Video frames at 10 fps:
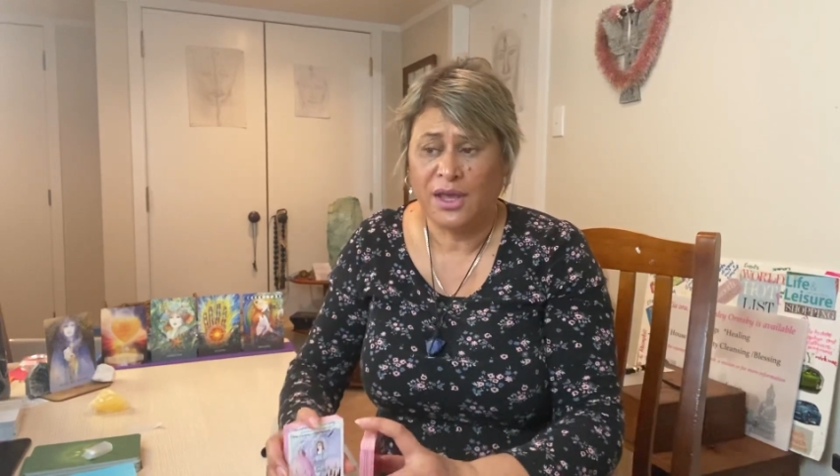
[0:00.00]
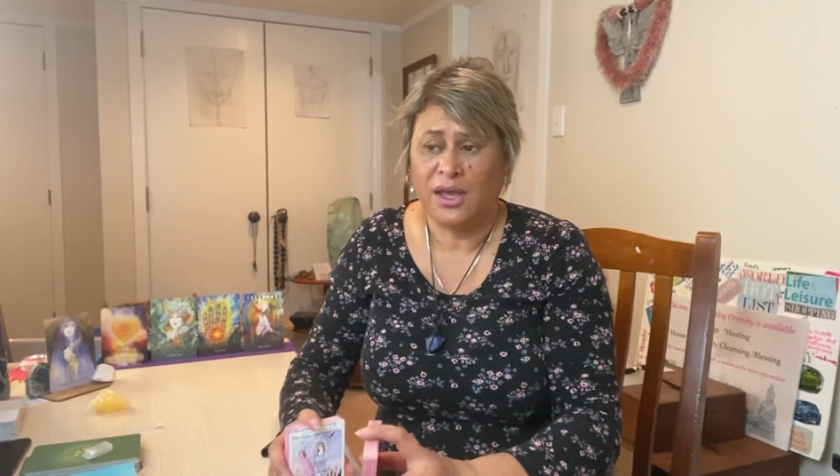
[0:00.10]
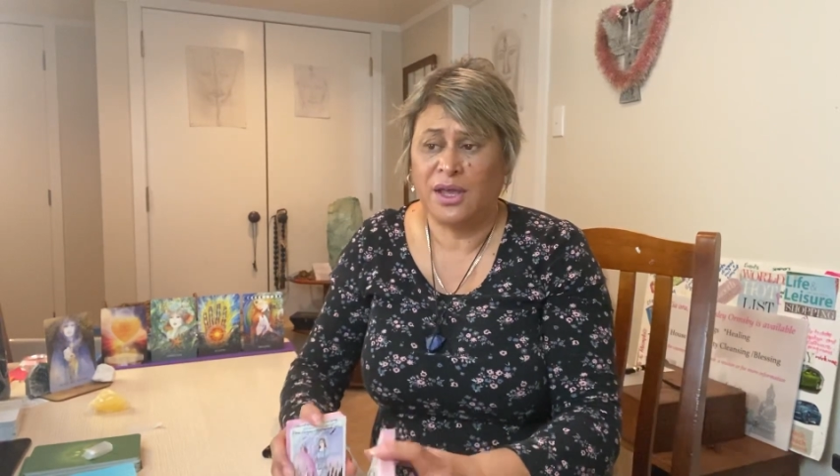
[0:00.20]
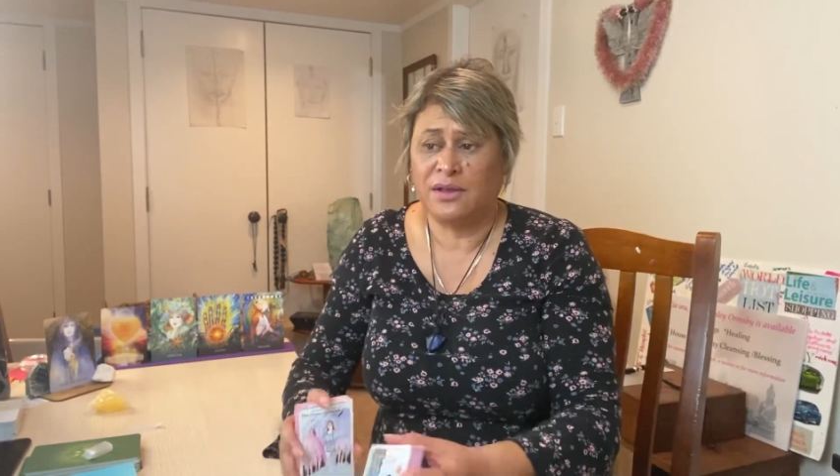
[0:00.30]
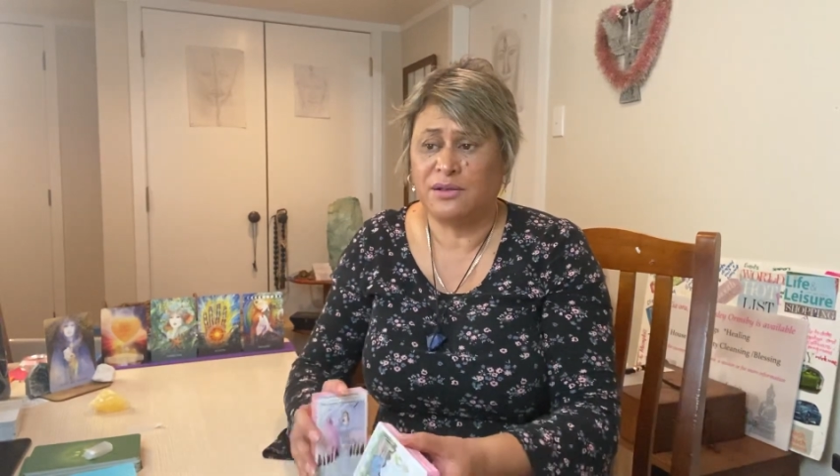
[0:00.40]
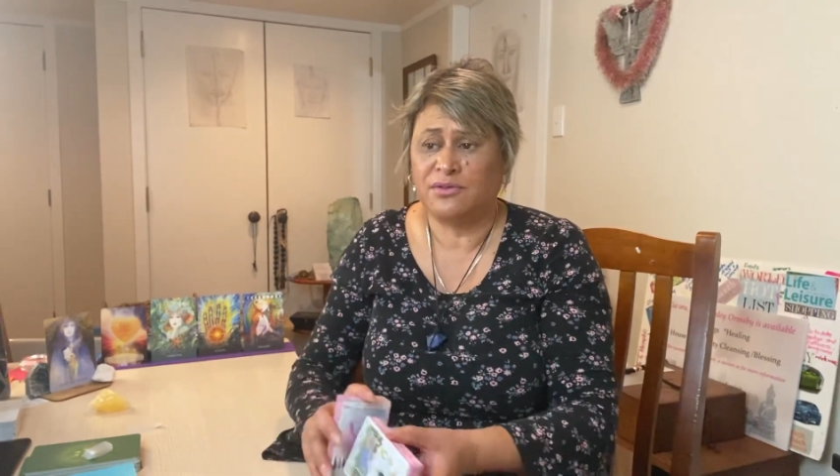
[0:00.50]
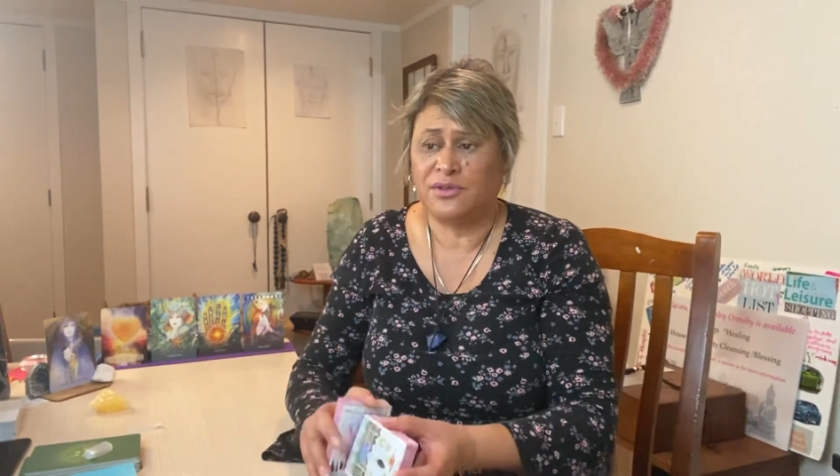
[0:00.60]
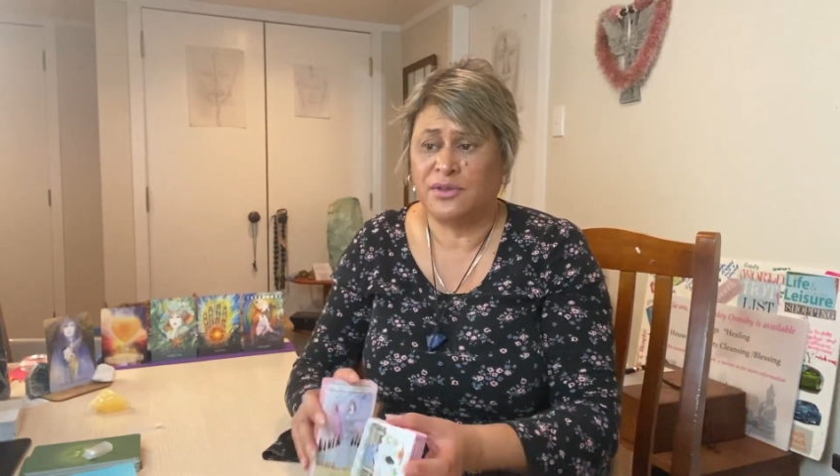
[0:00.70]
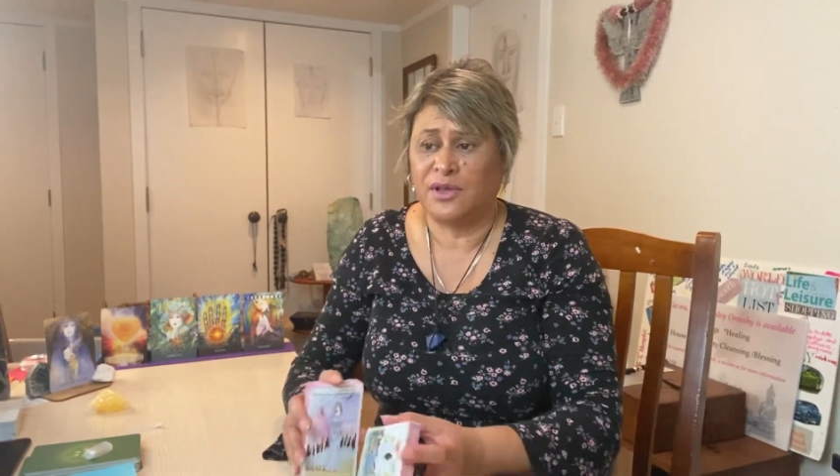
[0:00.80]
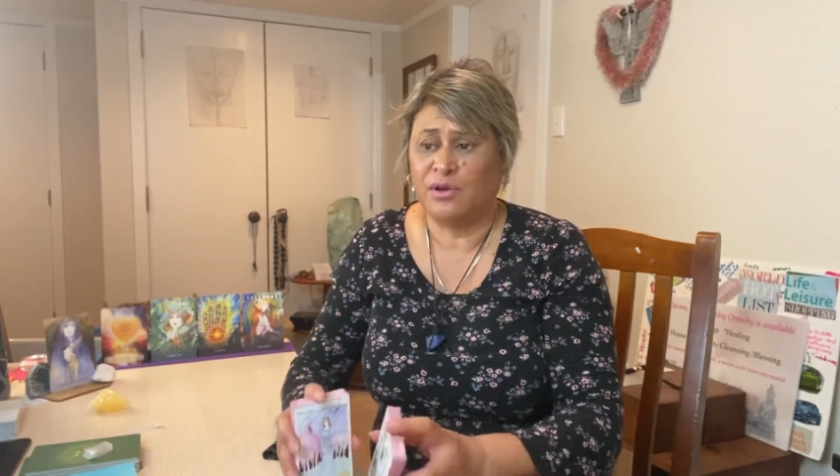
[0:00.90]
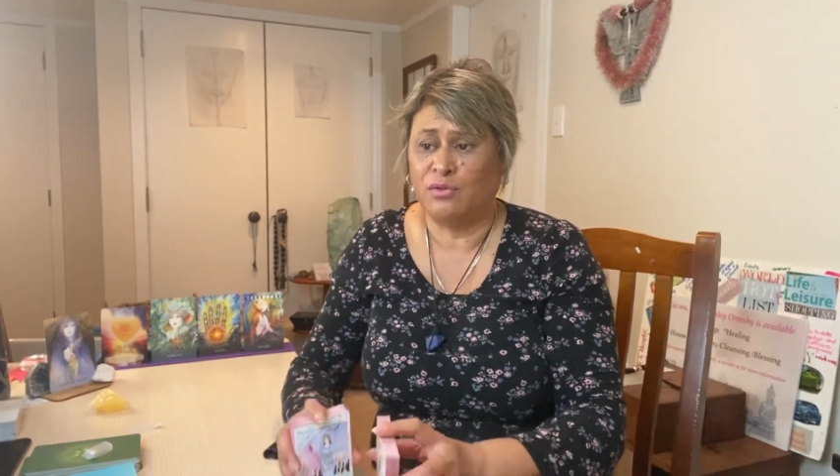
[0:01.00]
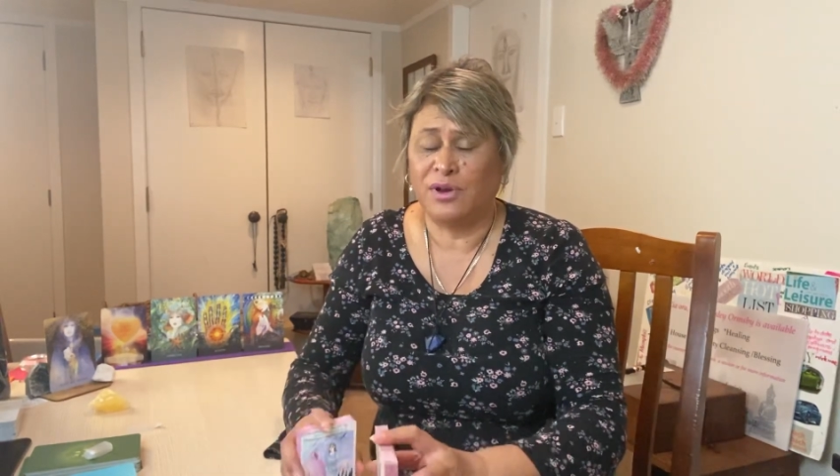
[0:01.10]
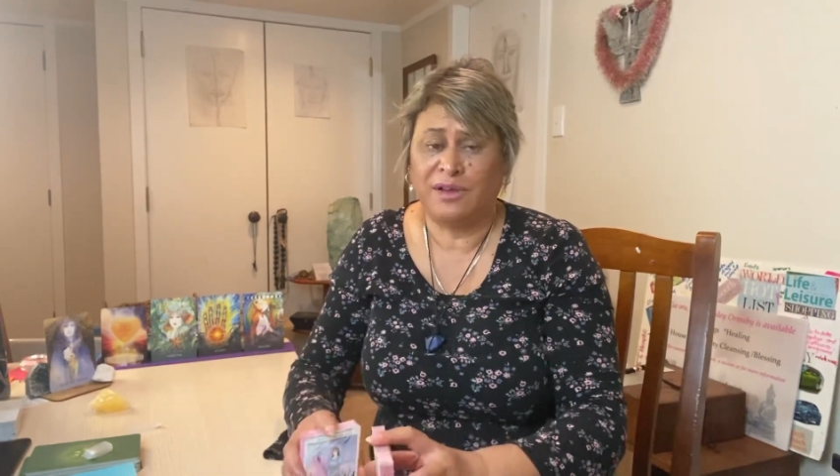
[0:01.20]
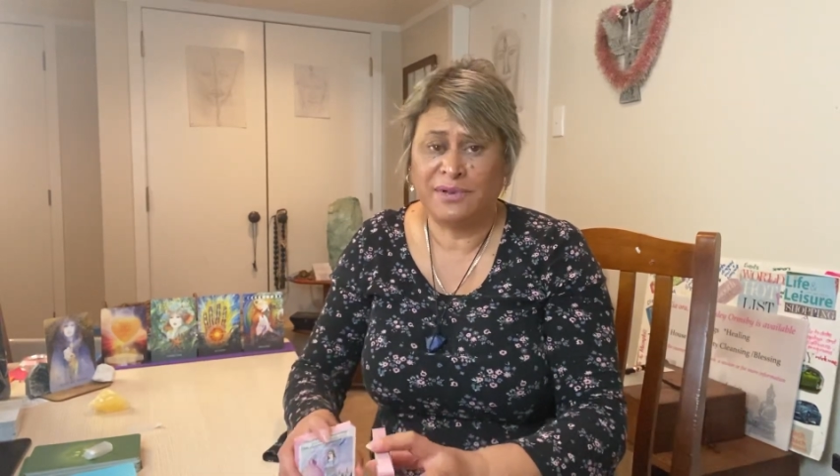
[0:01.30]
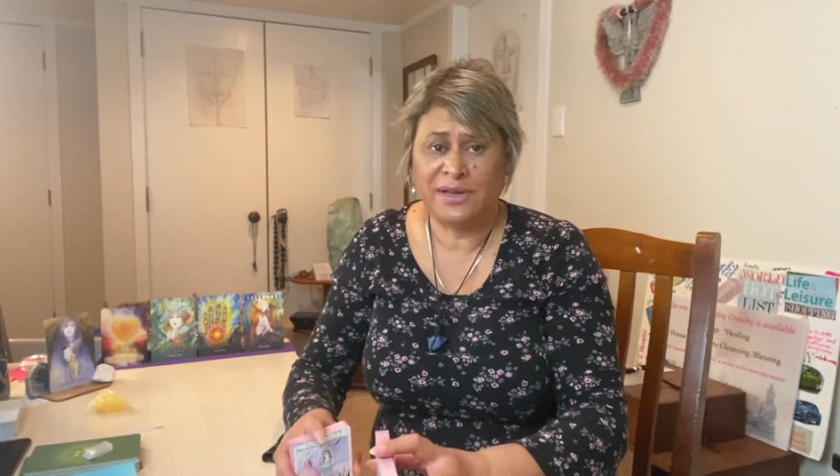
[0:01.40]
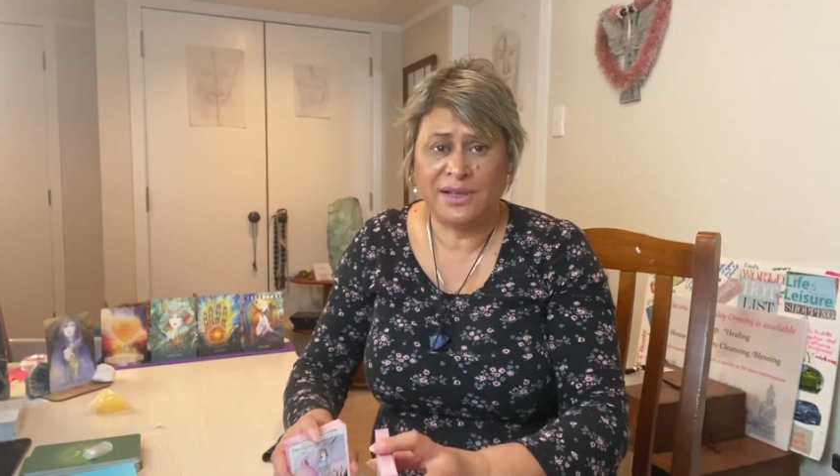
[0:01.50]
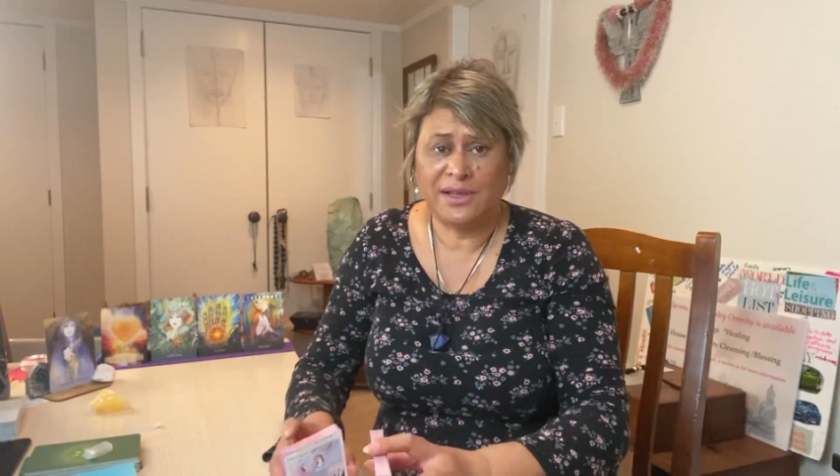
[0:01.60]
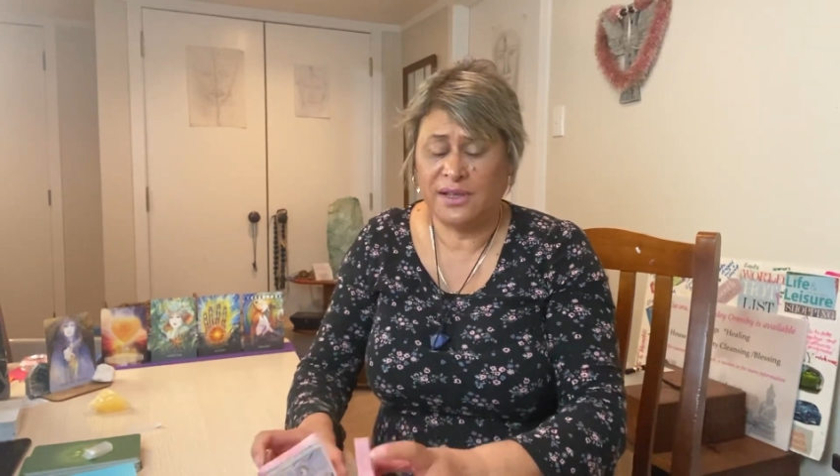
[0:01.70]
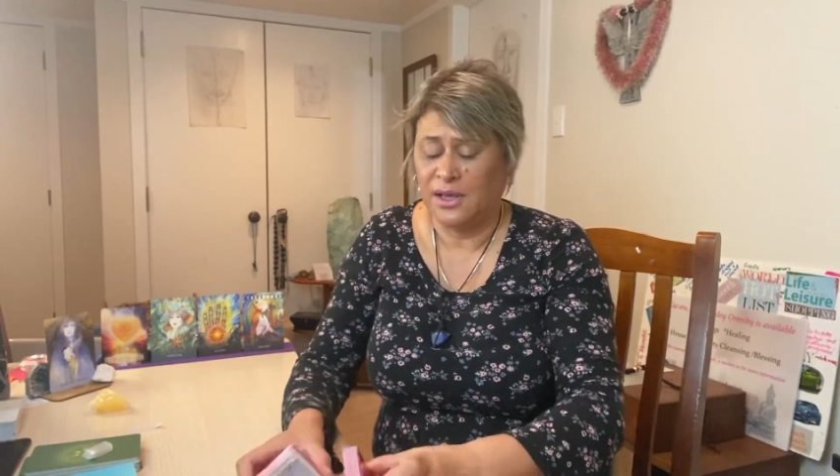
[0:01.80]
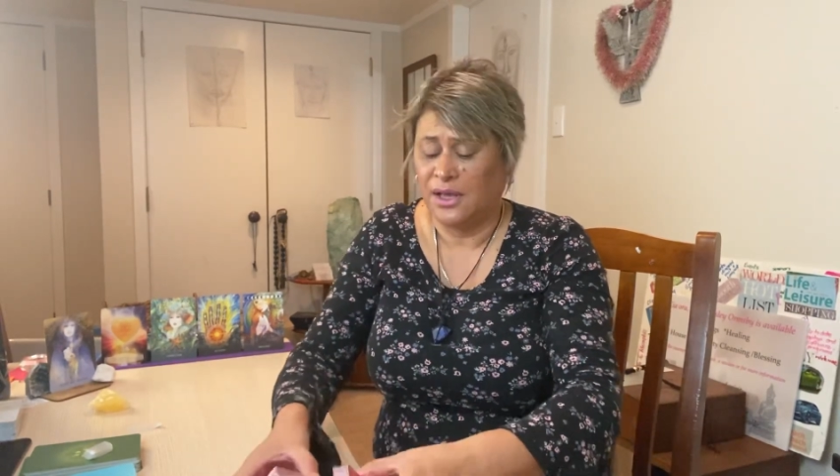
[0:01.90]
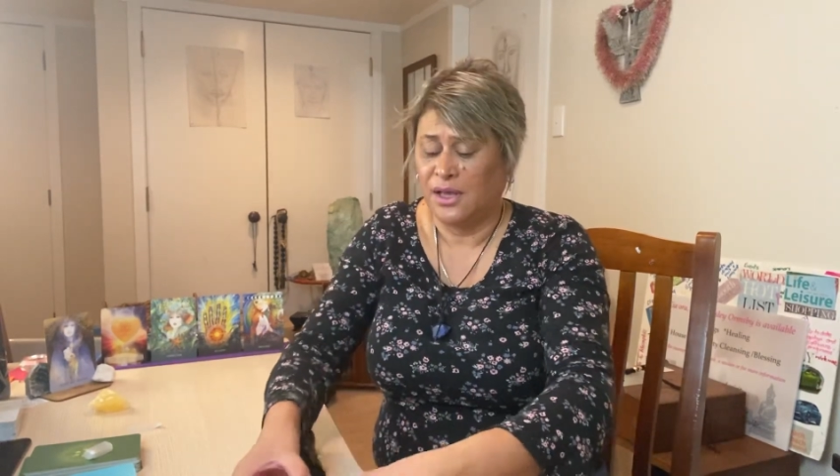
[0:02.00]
and they will lovingly,